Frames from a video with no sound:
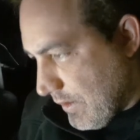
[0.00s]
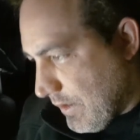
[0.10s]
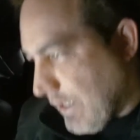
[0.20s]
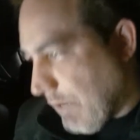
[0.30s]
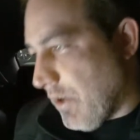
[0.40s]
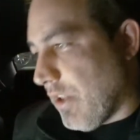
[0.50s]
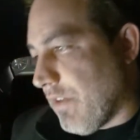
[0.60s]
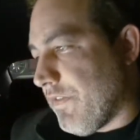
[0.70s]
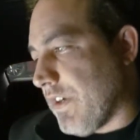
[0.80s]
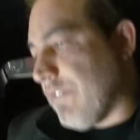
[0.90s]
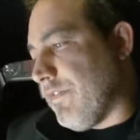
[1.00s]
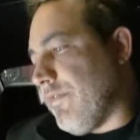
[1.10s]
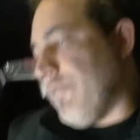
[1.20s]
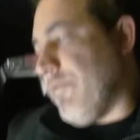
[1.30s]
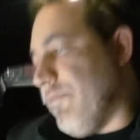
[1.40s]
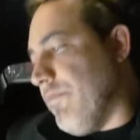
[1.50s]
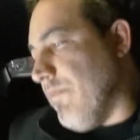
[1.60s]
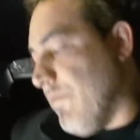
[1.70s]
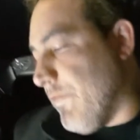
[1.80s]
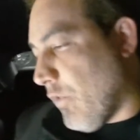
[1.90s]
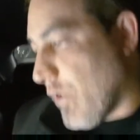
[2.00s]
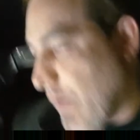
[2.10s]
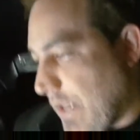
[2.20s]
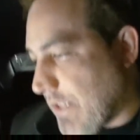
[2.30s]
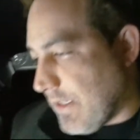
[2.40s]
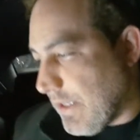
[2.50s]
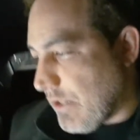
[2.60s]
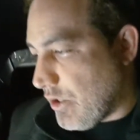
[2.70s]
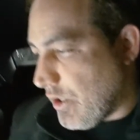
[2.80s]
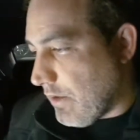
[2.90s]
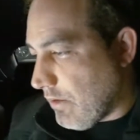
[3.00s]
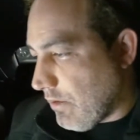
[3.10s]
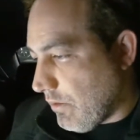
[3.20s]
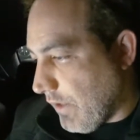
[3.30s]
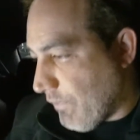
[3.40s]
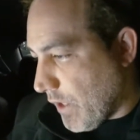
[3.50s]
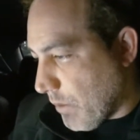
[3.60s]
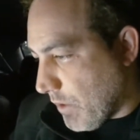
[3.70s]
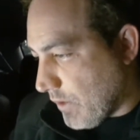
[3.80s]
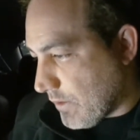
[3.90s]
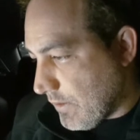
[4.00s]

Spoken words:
They want another fucking 4 credits on that shit. Holy fuck balls.